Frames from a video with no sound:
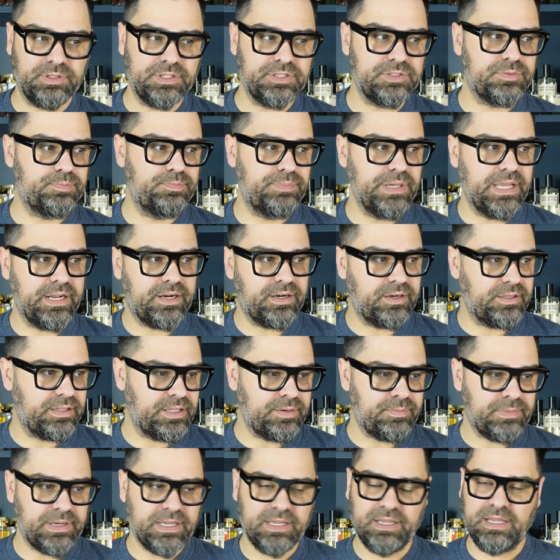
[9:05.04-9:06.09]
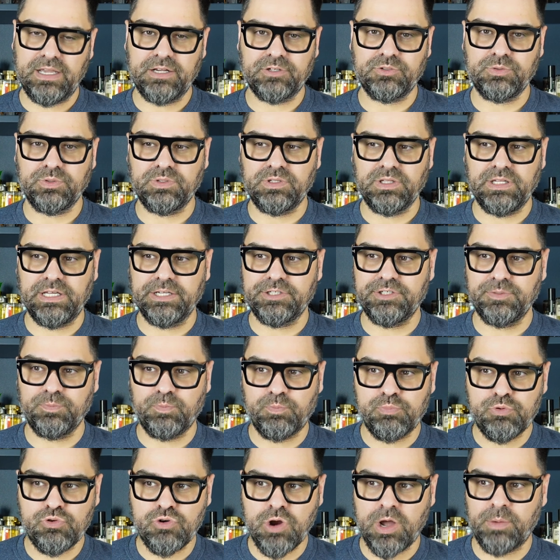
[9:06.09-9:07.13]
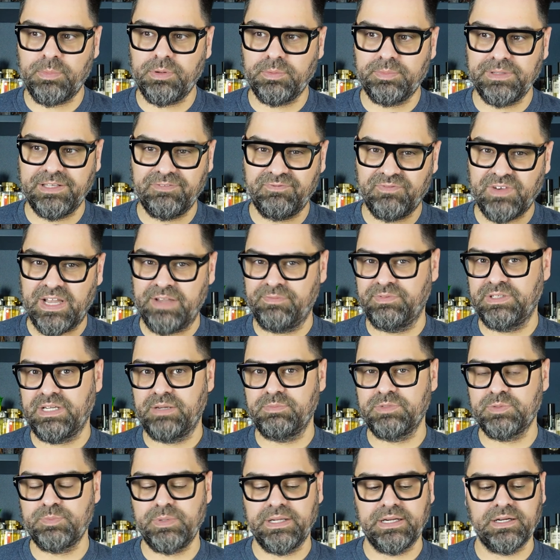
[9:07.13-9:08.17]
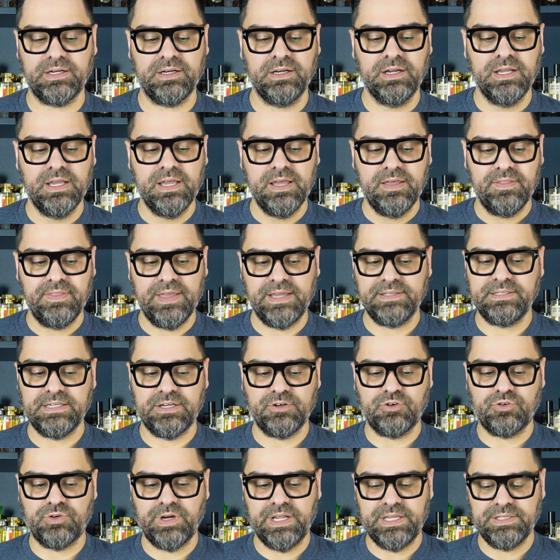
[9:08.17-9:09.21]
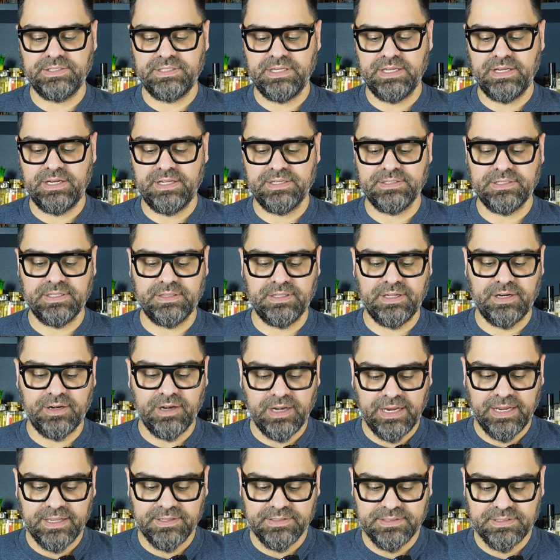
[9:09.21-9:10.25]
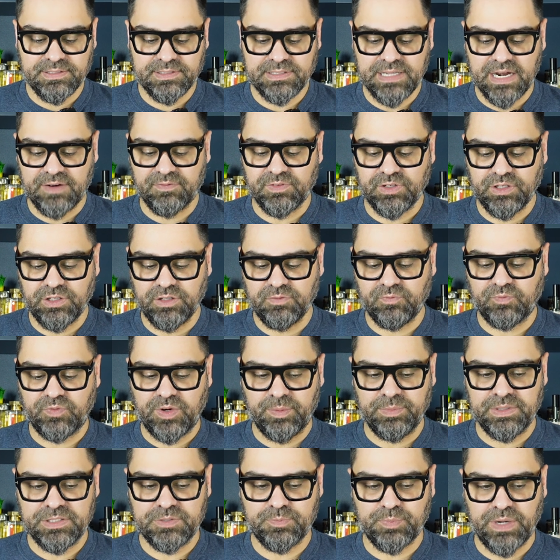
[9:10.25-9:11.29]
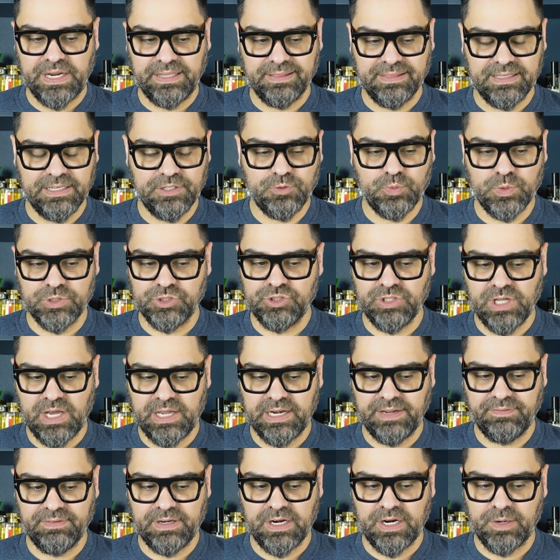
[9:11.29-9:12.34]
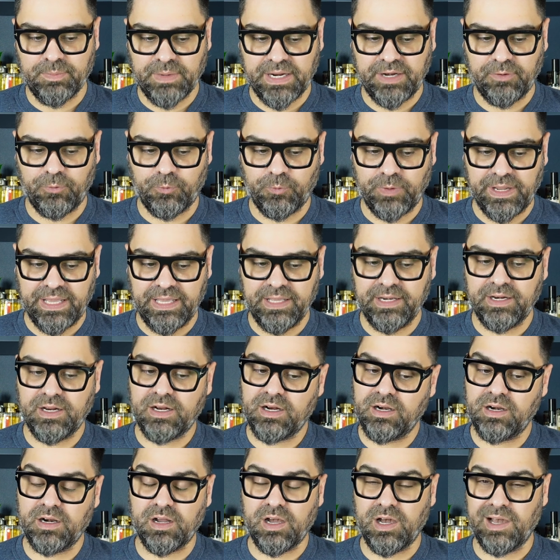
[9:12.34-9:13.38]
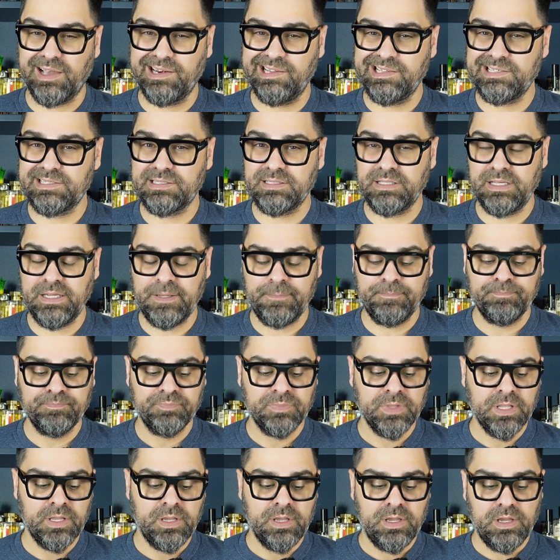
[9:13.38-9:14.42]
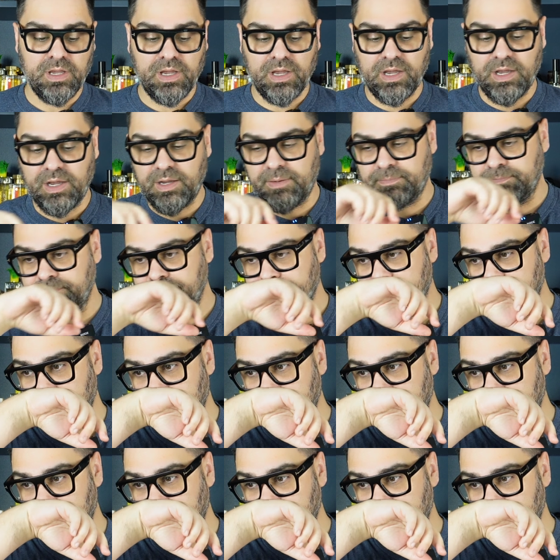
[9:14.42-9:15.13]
it's bigger than my actual collection probably five times bigger that's how crazy it is and there is several from this brand this was not even on my radar honestly um,